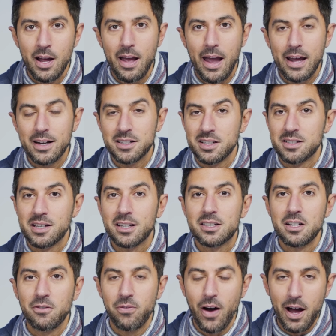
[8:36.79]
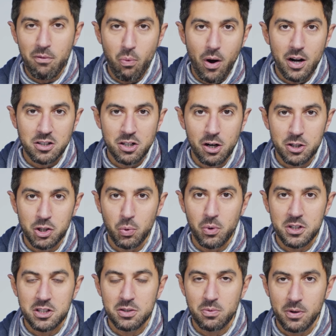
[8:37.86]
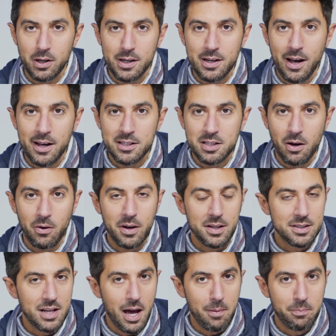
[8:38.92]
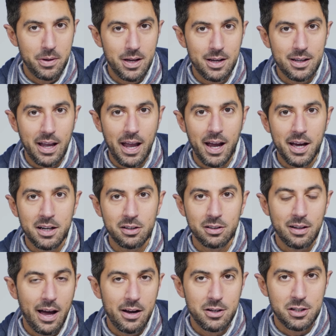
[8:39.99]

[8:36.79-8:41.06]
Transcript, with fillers: and it's a 65 watt charger, which is really nice. So it's not big and allow